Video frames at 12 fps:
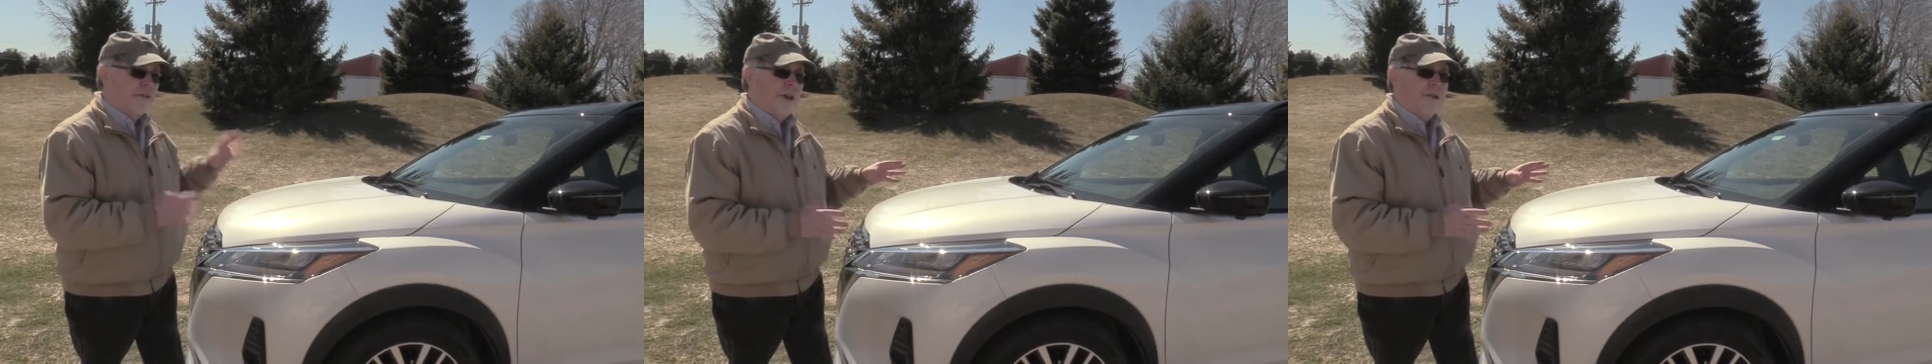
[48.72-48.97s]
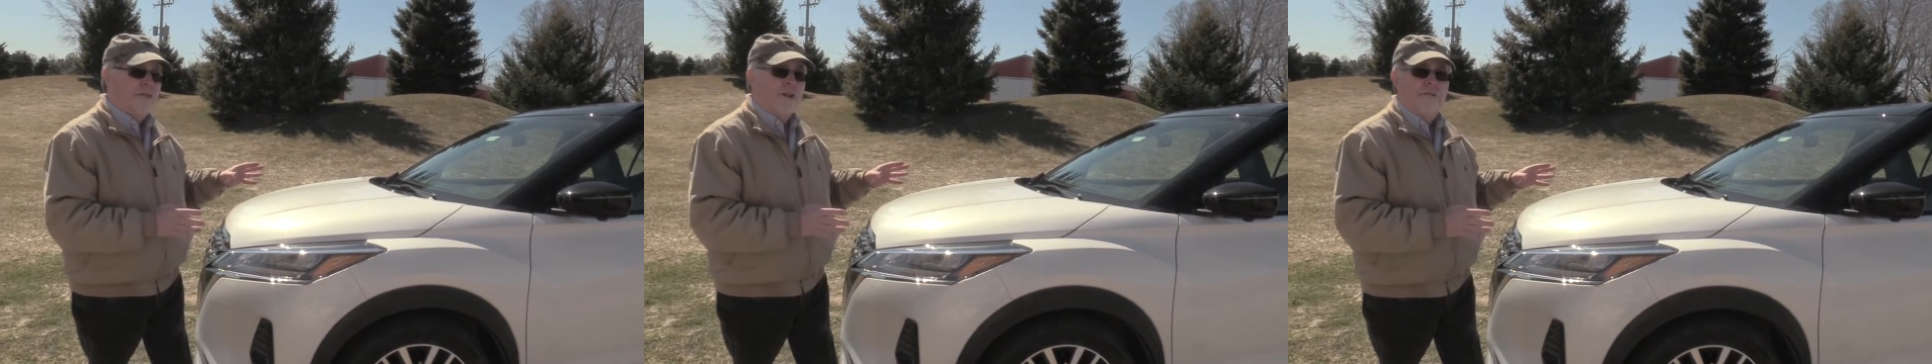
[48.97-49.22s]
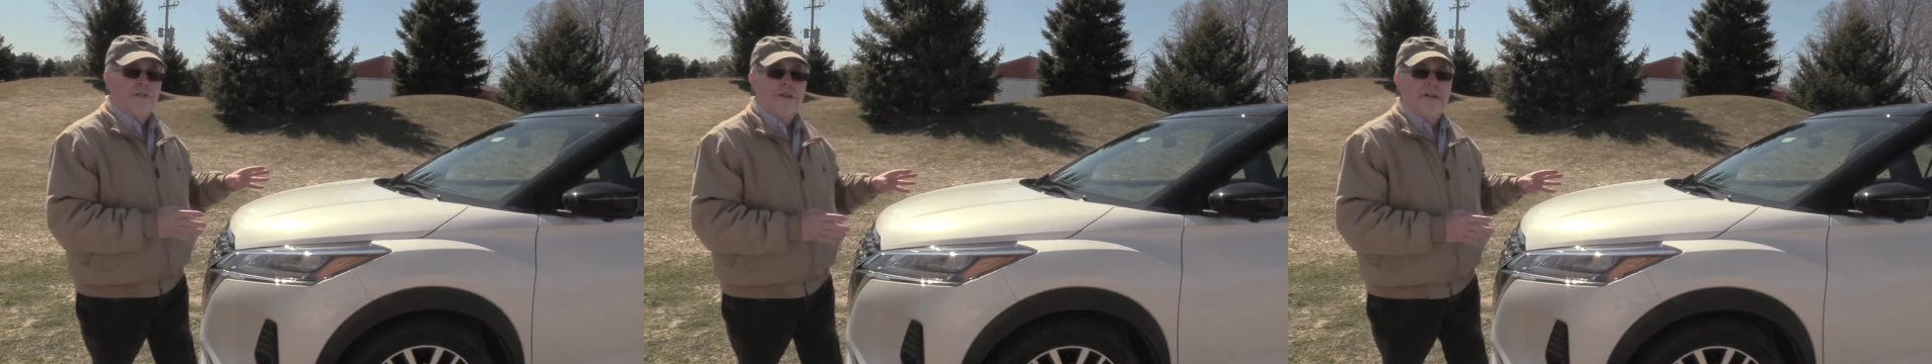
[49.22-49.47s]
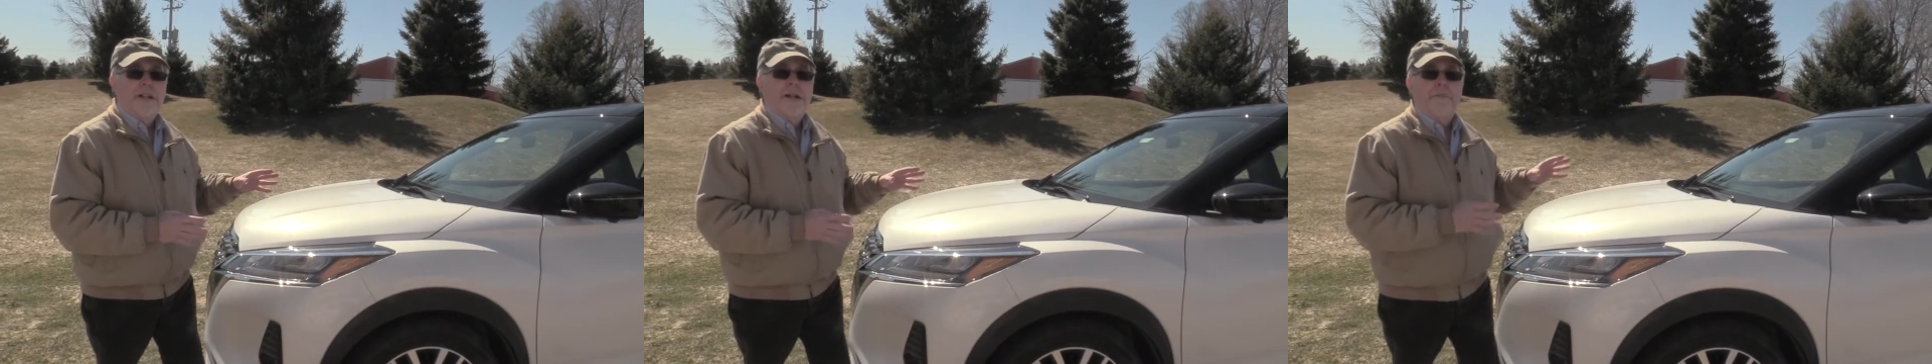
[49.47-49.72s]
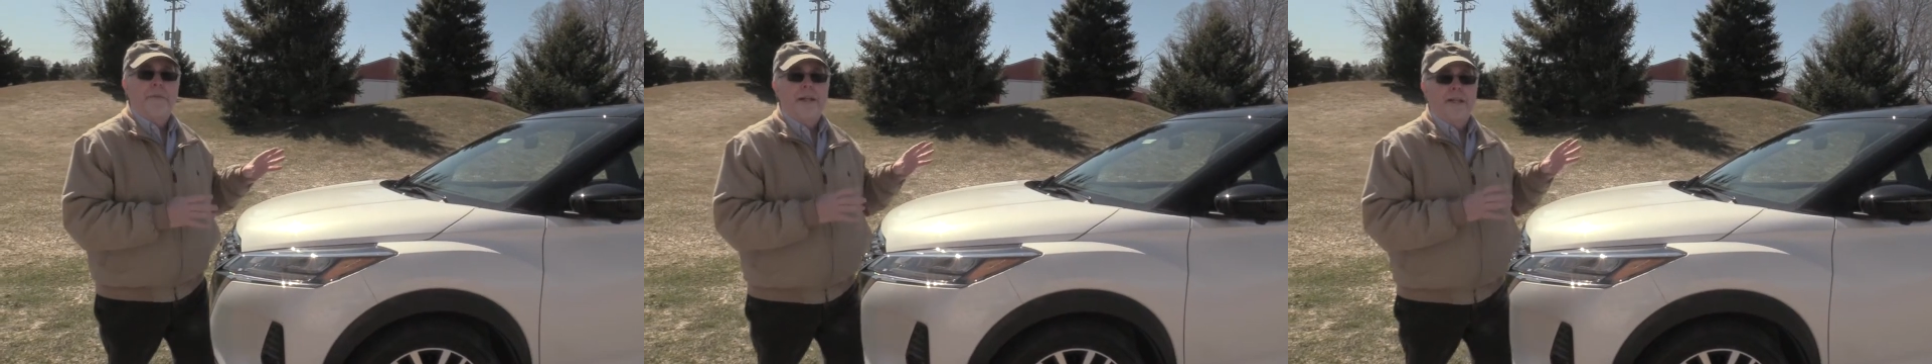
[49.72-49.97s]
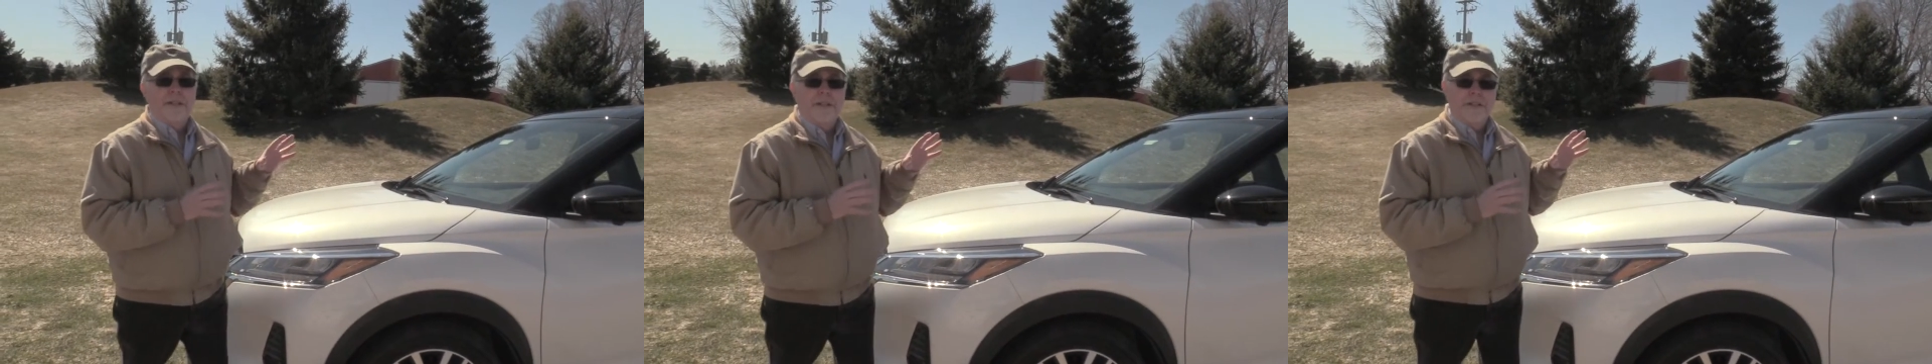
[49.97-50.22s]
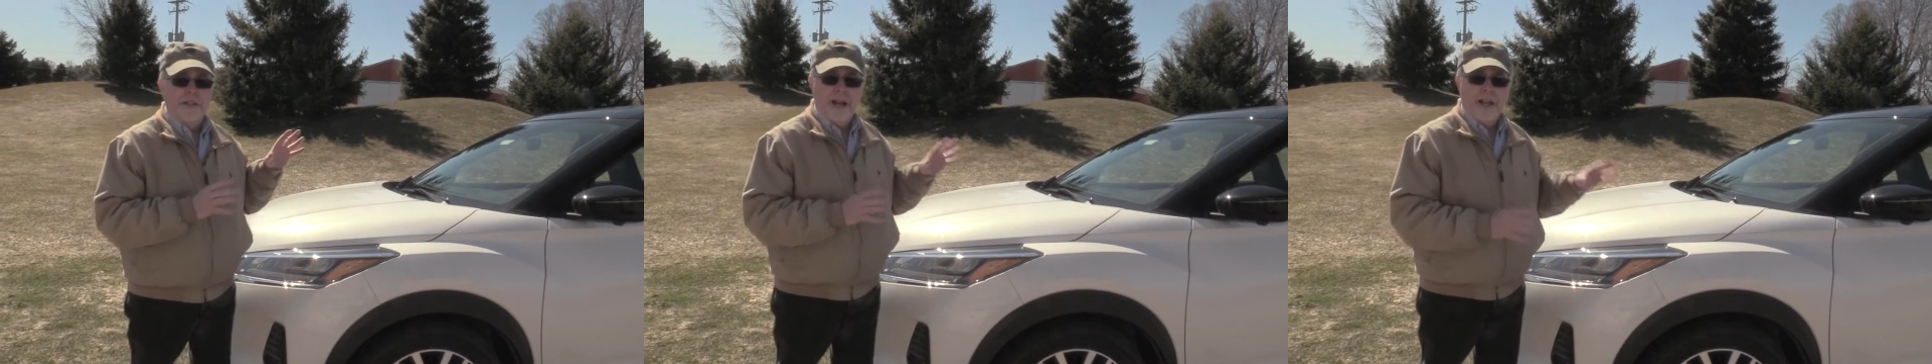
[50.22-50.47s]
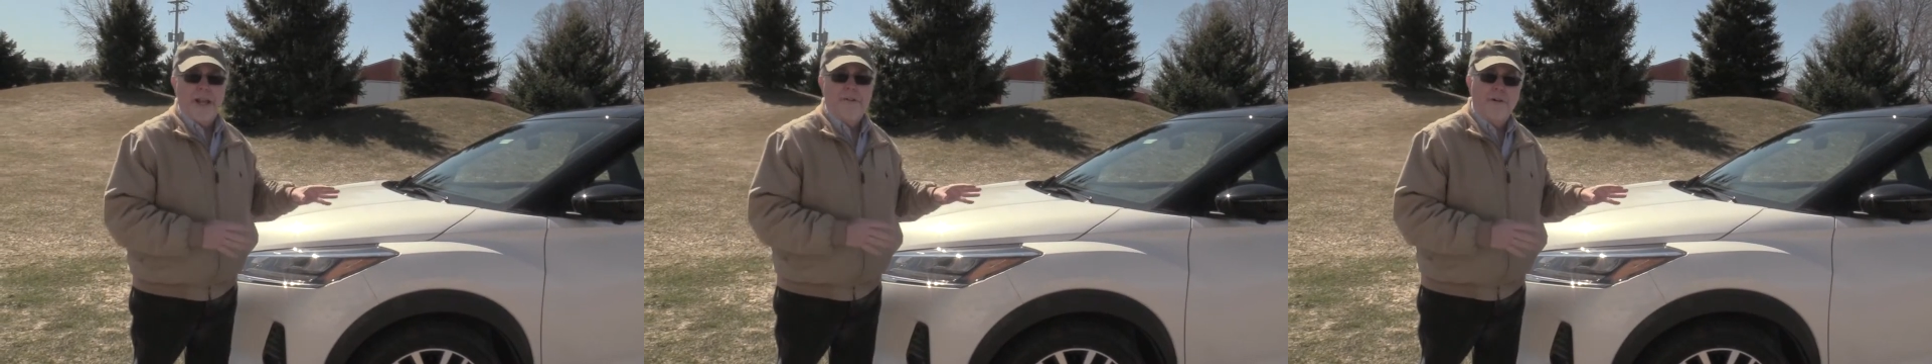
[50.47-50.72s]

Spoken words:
crossover, but it does not have